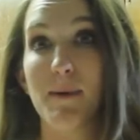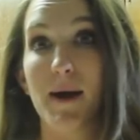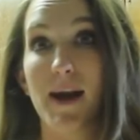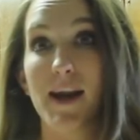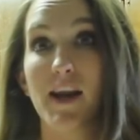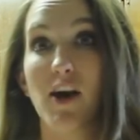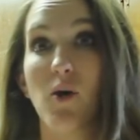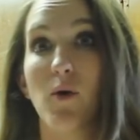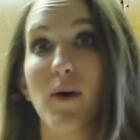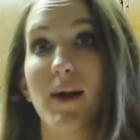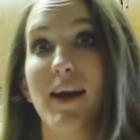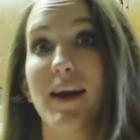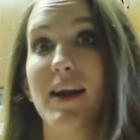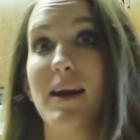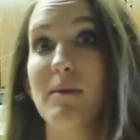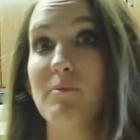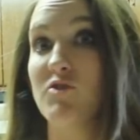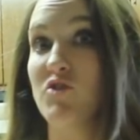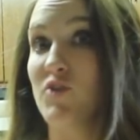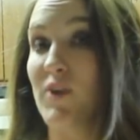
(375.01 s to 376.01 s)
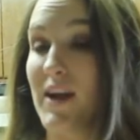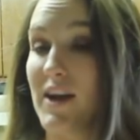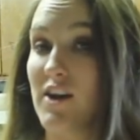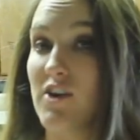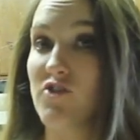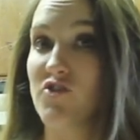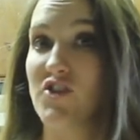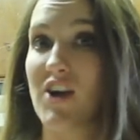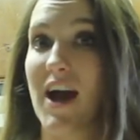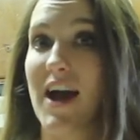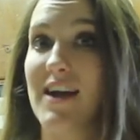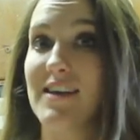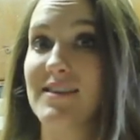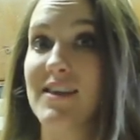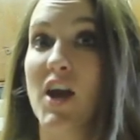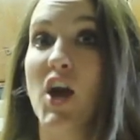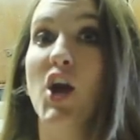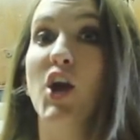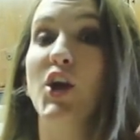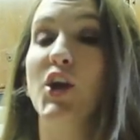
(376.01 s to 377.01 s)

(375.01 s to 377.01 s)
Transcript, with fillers: body going, keeps you energized.